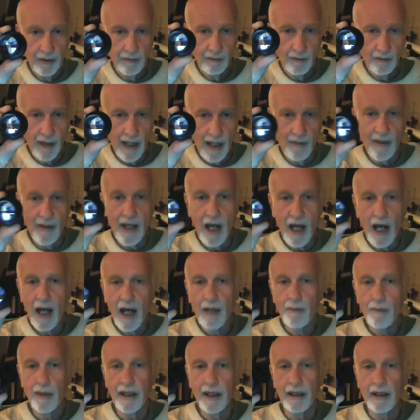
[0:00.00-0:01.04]
and the
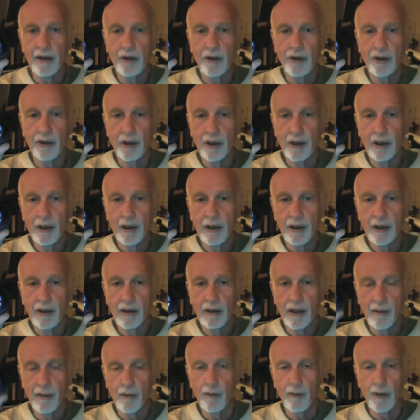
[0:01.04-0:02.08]
eyepiece
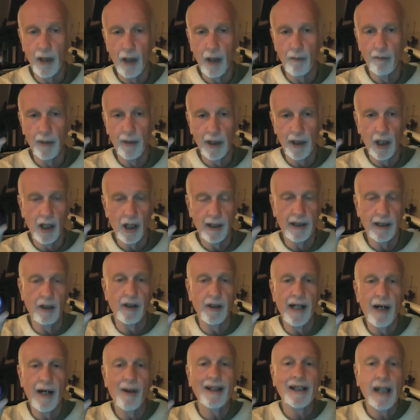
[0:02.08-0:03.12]
of a binocular.
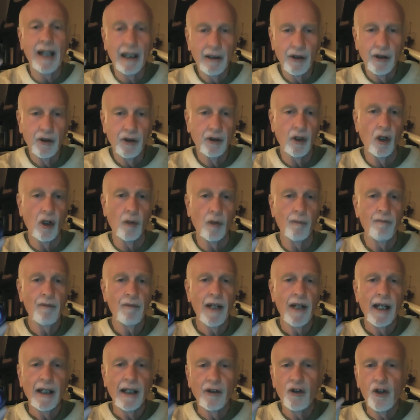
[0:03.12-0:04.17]
Now, a telescope
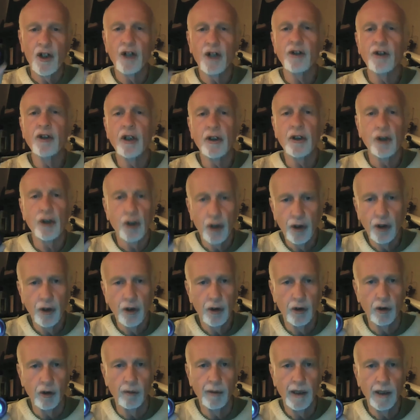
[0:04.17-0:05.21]
is just a
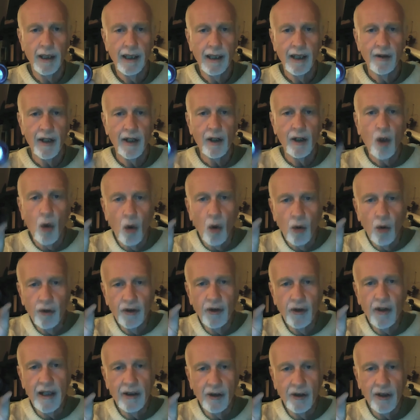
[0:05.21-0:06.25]
tube that
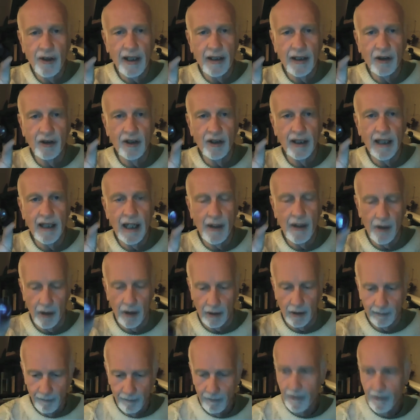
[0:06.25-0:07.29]
holds these things together.
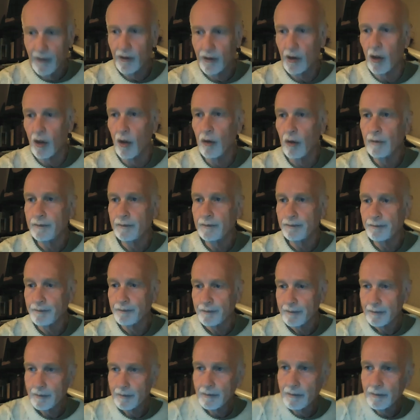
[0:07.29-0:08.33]
So,
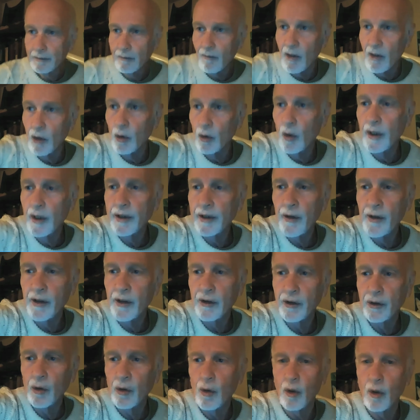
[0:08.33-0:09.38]
going to the
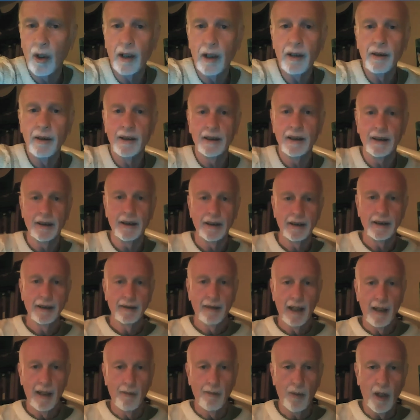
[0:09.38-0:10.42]
store,
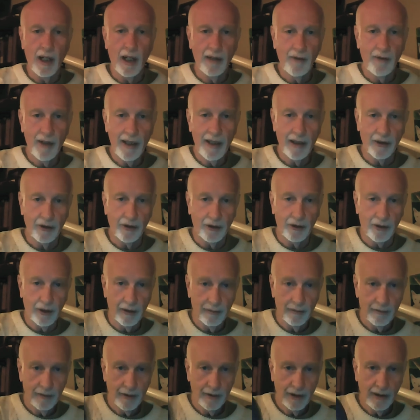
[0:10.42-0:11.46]
I bought this.
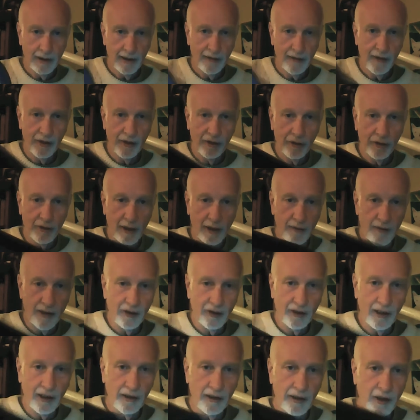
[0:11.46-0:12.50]
And this uh, they
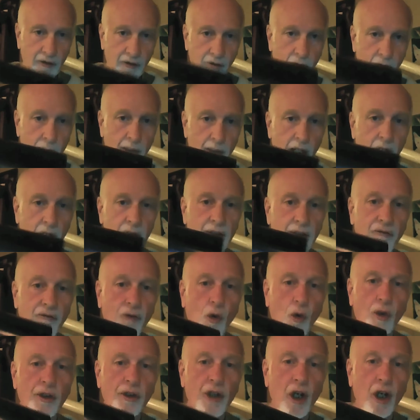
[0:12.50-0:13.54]
sell this for about
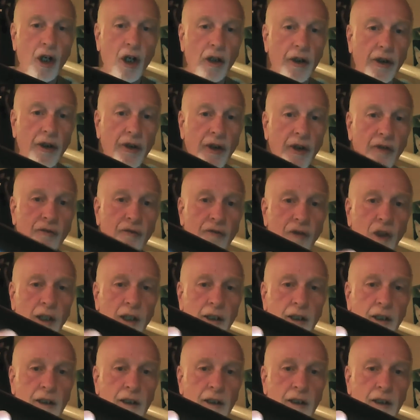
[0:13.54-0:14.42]
four dollars a foot,